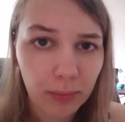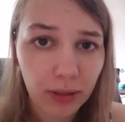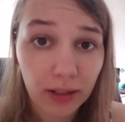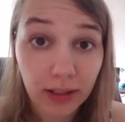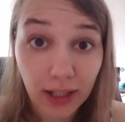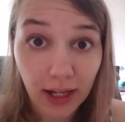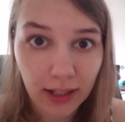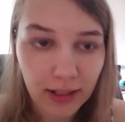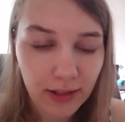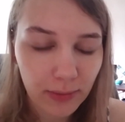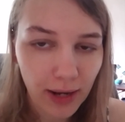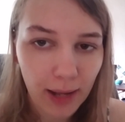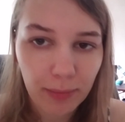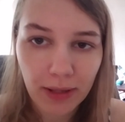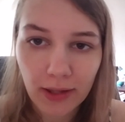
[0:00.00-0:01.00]
but yeah, that's
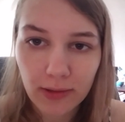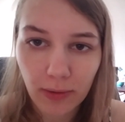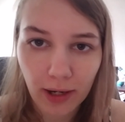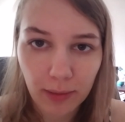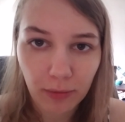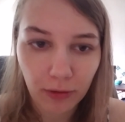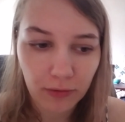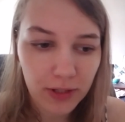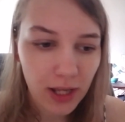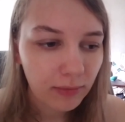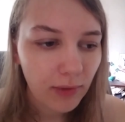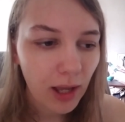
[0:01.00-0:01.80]
what happened, that's why I moved.